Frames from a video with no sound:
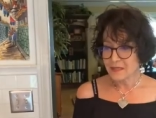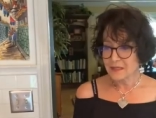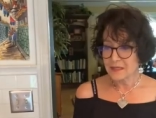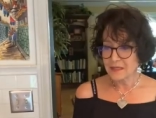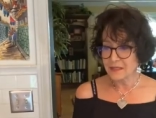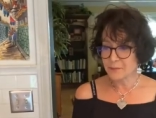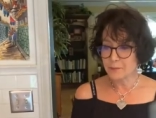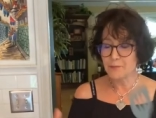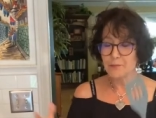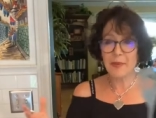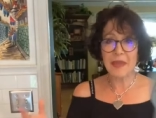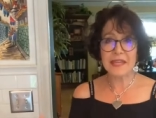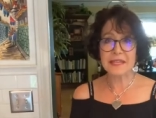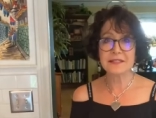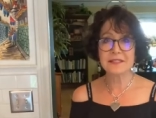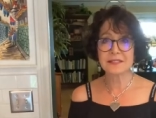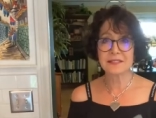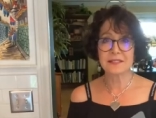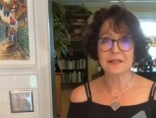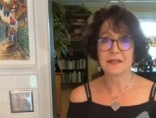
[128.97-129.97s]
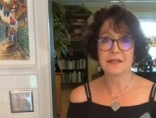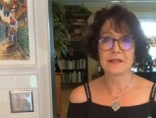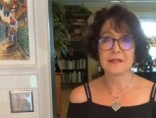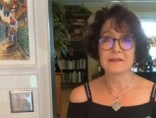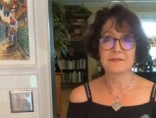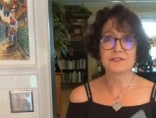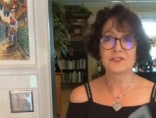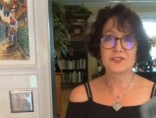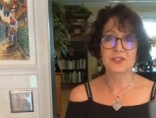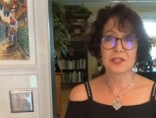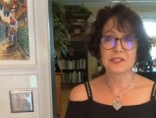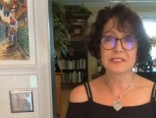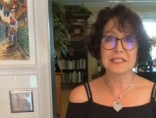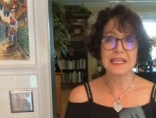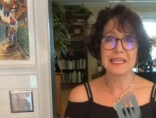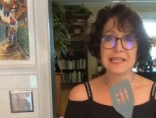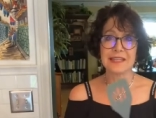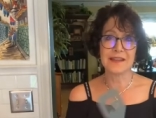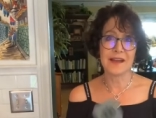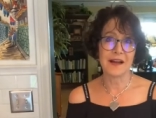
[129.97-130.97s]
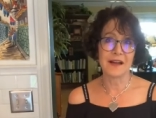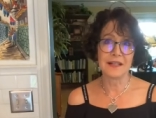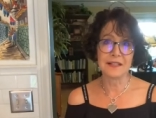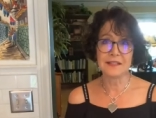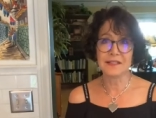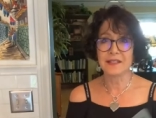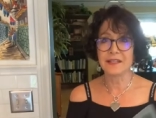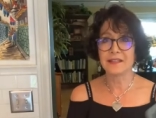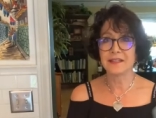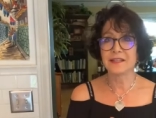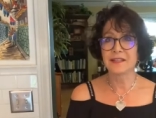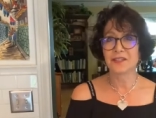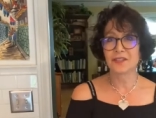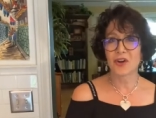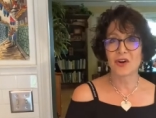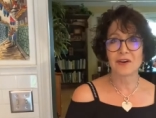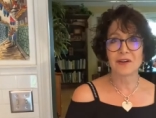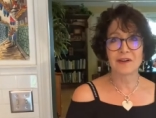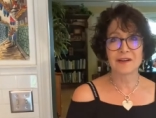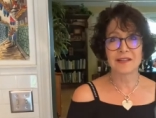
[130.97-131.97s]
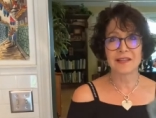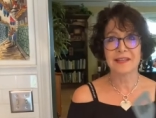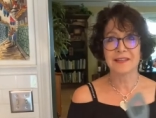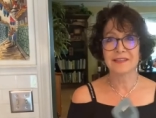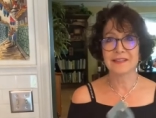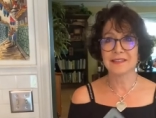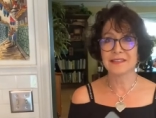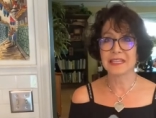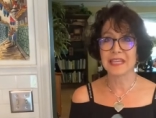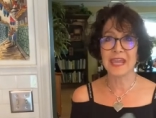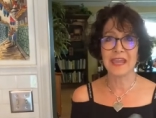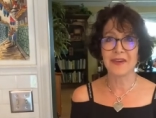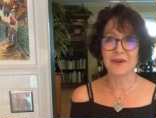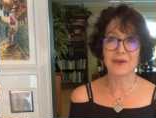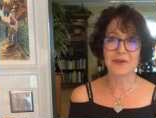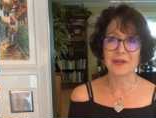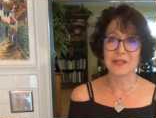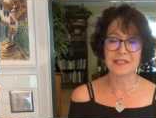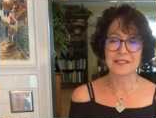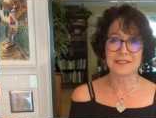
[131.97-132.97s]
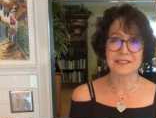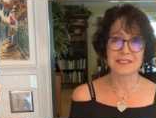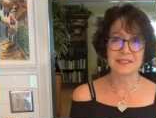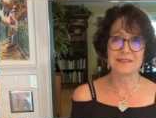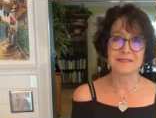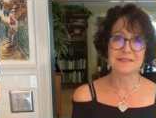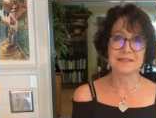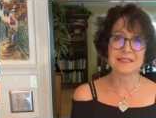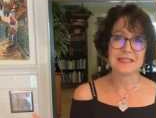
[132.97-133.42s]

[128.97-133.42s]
a base of sauteed onion and garlic and carrot and